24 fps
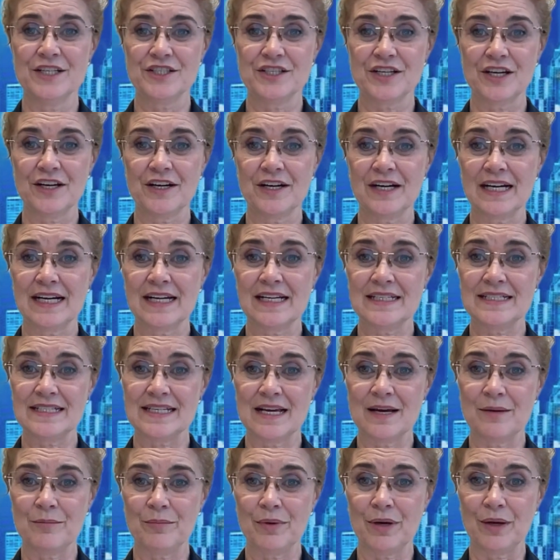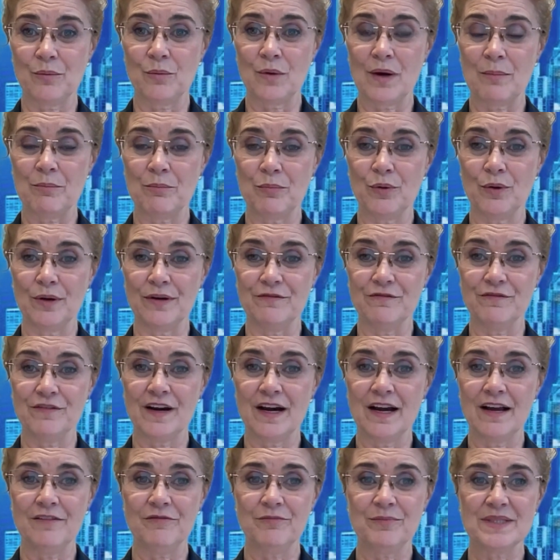Tauranga down by
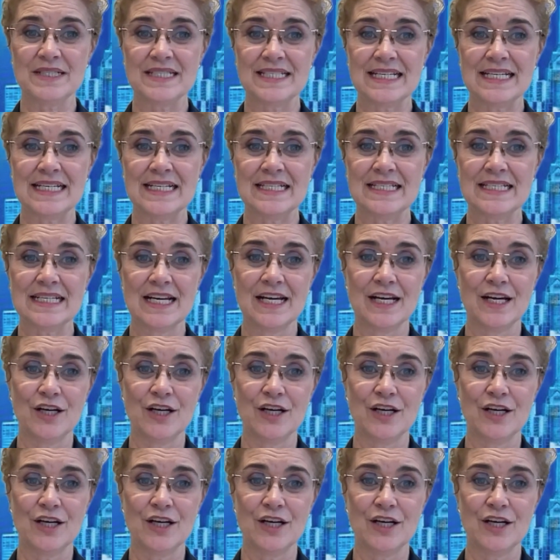1.5%,